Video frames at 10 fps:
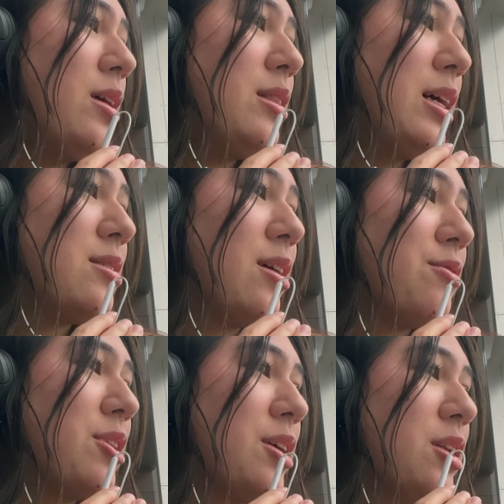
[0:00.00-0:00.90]
That's not
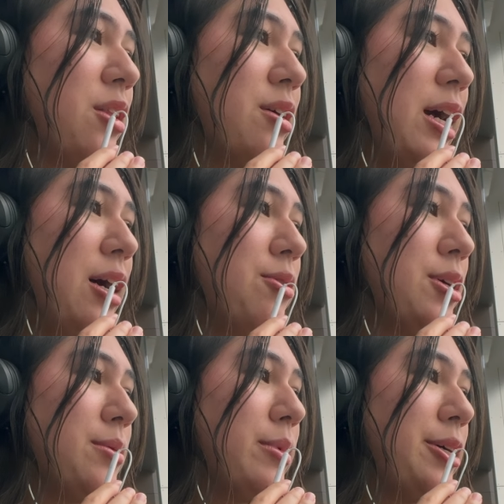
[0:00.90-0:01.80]
for like another hour,
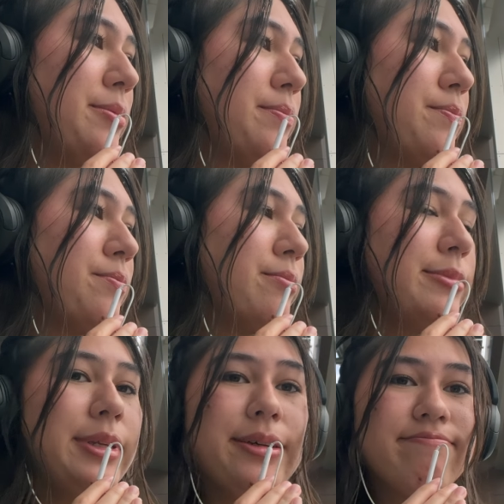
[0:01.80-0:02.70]
but
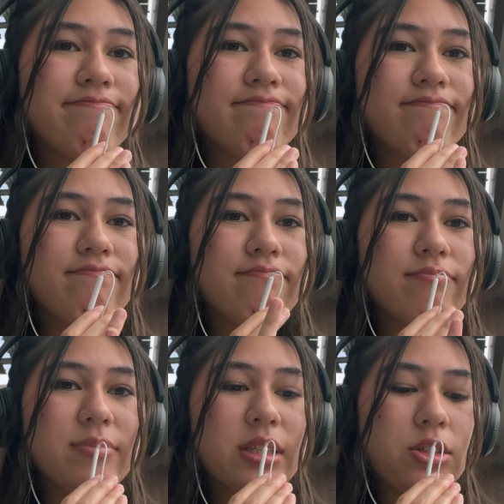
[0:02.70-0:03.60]
yeah.
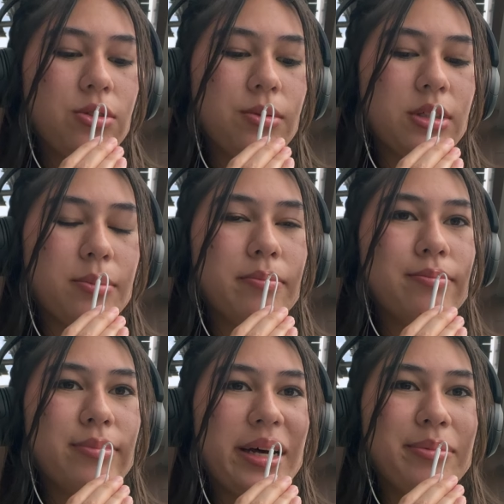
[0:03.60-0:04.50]
Just want to
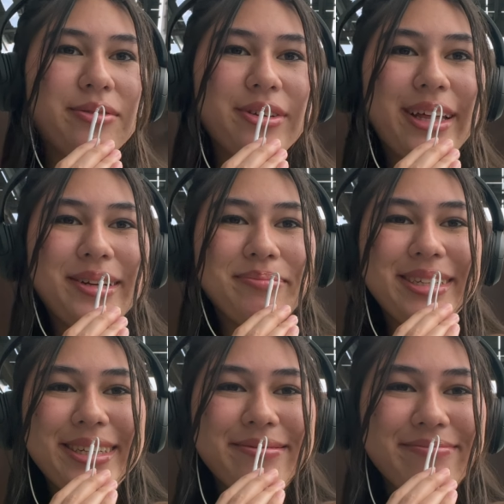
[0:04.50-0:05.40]
pop in for that
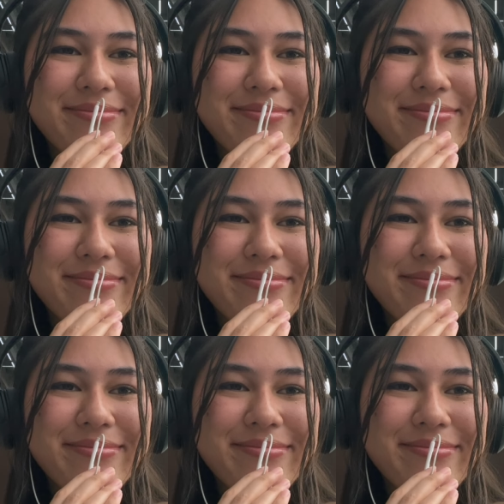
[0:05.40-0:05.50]
update.